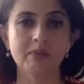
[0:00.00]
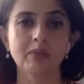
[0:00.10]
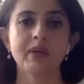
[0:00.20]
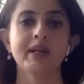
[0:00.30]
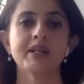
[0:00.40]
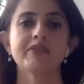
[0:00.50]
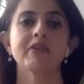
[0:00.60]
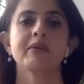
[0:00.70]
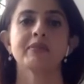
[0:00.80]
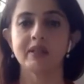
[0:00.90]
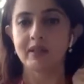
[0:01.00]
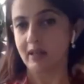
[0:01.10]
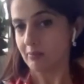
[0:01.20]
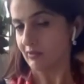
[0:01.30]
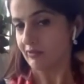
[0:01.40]
pull it from the
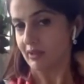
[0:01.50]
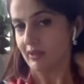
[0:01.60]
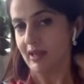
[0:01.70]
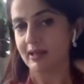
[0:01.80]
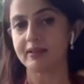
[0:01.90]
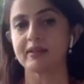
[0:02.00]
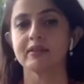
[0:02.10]
nape of the neck,